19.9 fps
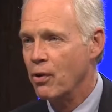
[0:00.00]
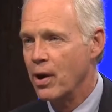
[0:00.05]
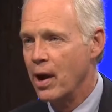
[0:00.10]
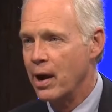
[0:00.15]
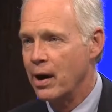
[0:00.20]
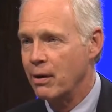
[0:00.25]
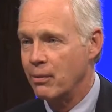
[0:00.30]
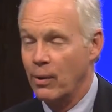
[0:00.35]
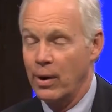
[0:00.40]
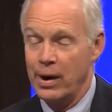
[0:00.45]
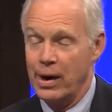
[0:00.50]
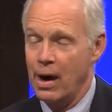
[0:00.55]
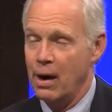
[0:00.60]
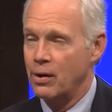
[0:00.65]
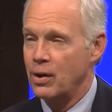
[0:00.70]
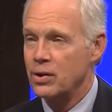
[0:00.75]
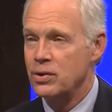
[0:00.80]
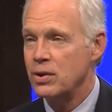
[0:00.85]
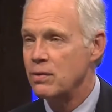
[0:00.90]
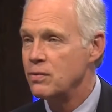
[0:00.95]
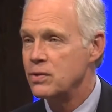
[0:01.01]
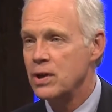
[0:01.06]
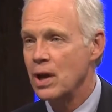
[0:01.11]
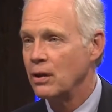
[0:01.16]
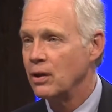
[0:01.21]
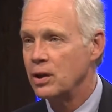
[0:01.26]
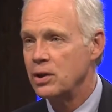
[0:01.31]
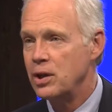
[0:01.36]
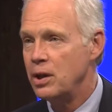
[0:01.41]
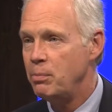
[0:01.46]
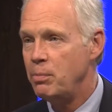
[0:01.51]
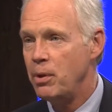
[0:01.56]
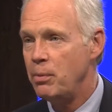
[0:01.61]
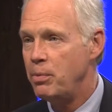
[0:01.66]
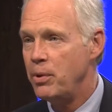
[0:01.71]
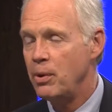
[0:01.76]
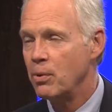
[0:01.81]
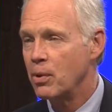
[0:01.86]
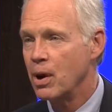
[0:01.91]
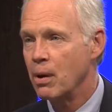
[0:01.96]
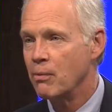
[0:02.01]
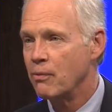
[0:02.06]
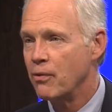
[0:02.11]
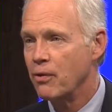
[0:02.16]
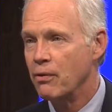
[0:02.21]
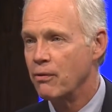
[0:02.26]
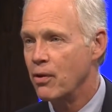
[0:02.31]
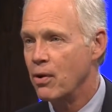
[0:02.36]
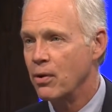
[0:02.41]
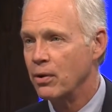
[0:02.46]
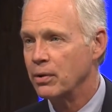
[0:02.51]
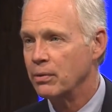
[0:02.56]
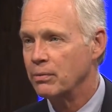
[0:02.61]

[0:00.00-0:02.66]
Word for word: on it. Right now, it doesn't even sound like TPP will come for a vote.